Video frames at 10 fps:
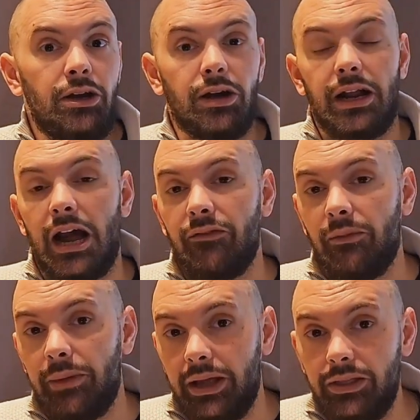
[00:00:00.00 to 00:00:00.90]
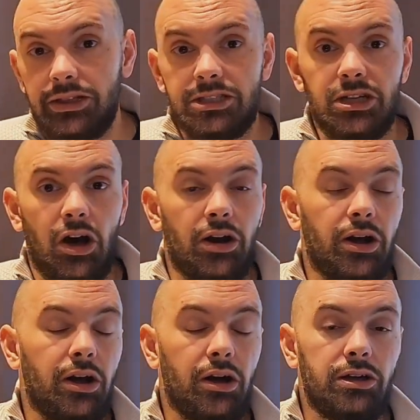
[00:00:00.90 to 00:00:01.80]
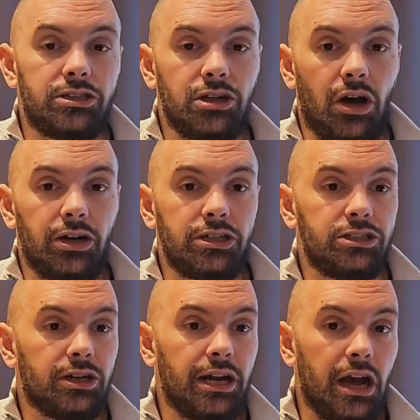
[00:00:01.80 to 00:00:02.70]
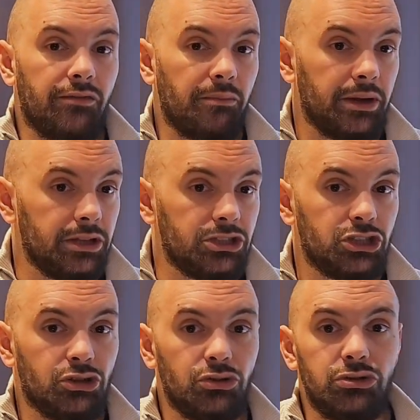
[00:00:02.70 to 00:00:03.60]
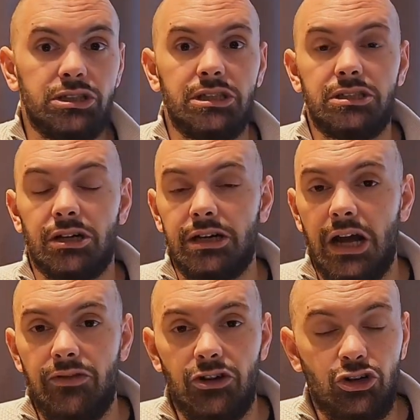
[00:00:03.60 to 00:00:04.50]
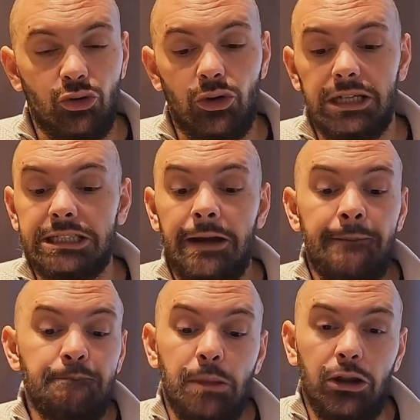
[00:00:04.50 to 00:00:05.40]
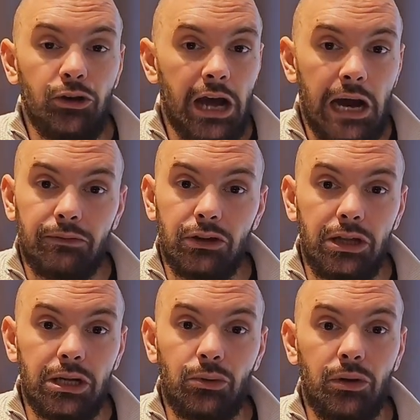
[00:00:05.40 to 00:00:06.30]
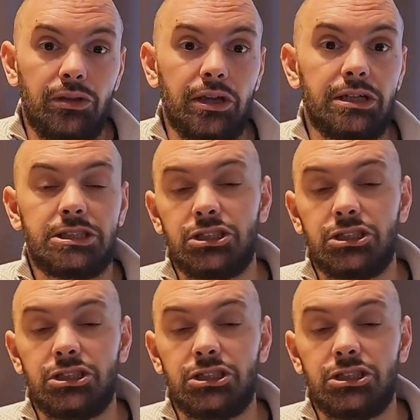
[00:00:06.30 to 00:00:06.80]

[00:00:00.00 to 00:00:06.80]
You're going to have them in the saunas. You're going to have them in the jacuzzis. They're going to have their toys, and you have to deal with it.